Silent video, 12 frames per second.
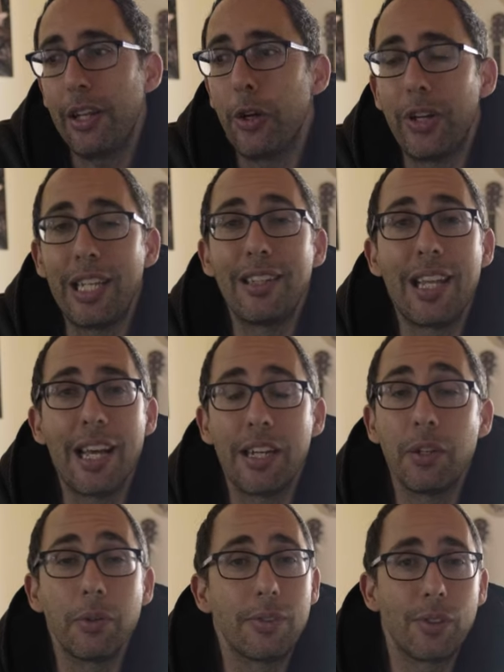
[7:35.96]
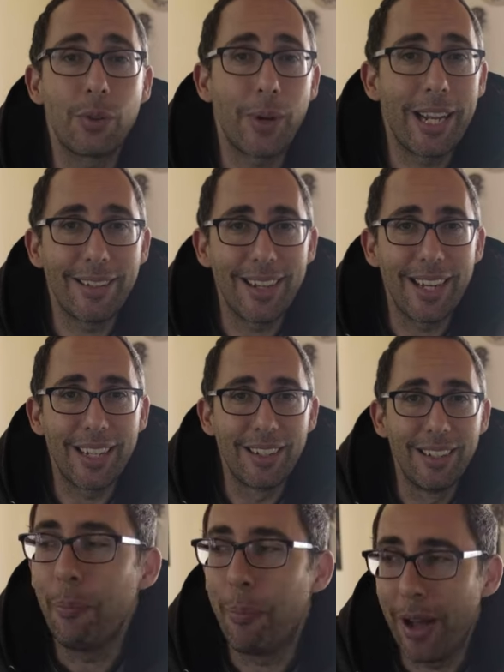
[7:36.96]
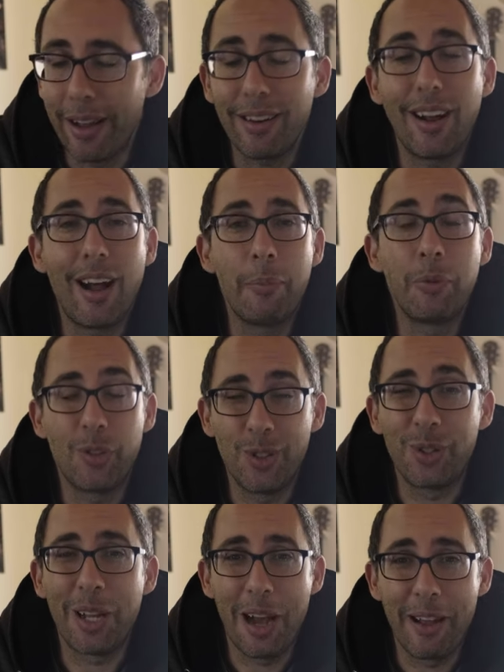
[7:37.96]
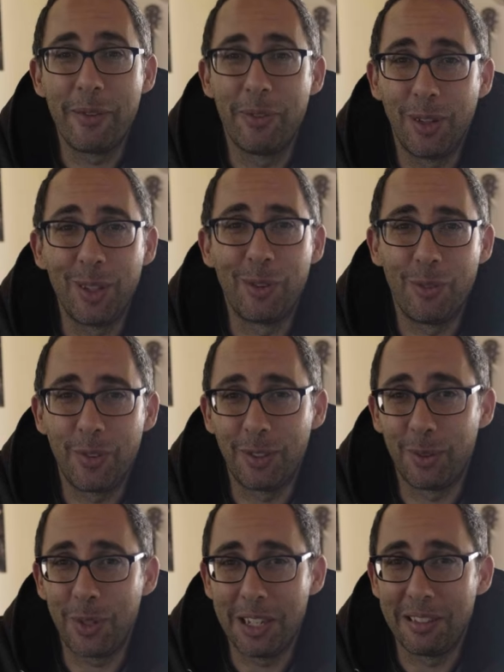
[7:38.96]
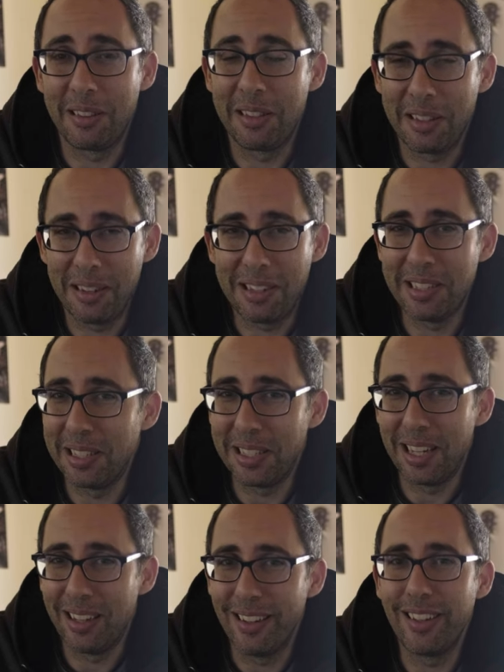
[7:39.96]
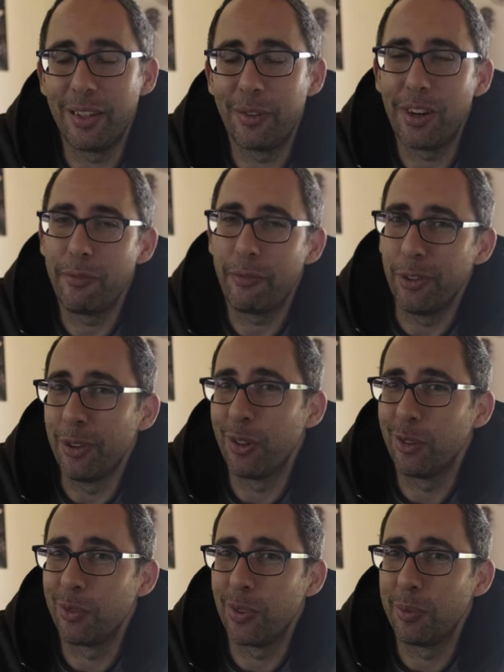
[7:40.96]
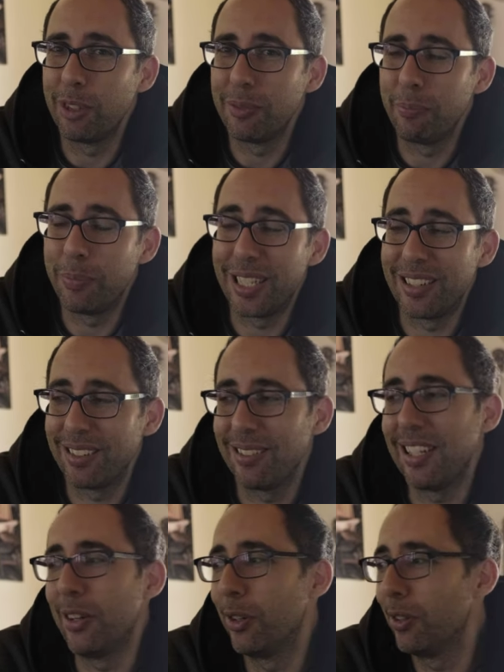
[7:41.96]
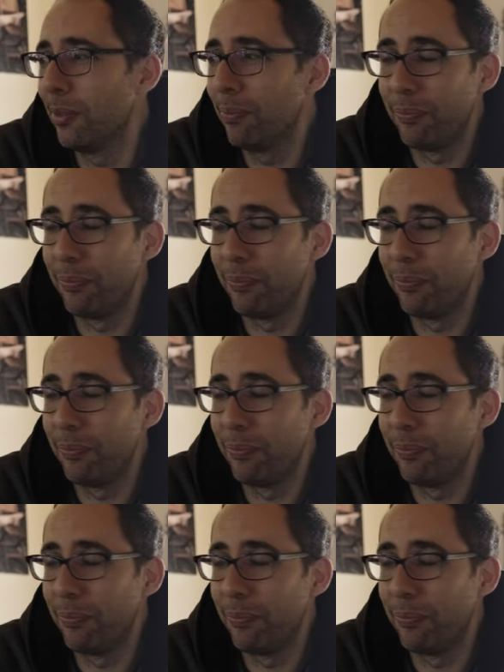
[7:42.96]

you know, in the end it was a great day, but I'm still kind of a little frustrated that I didn't get any great photos from it. But, you know,